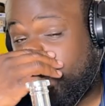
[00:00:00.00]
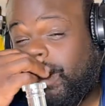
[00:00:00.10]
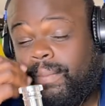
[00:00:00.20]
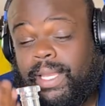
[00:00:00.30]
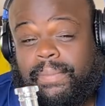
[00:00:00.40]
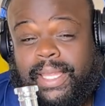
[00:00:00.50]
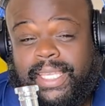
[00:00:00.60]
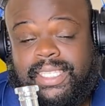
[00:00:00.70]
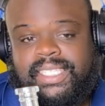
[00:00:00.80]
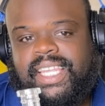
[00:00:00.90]
public
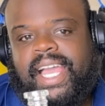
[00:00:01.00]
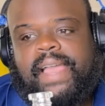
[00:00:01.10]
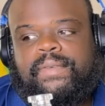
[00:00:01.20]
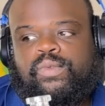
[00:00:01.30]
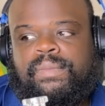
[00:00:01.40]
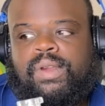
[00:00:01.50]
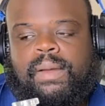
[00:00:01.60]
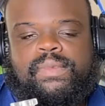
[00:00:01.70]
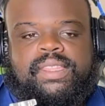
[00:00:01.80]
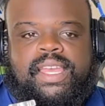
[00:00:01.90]
places, I have a real
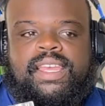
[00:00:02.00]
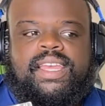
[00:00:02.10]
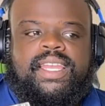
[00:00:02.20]
problem with that.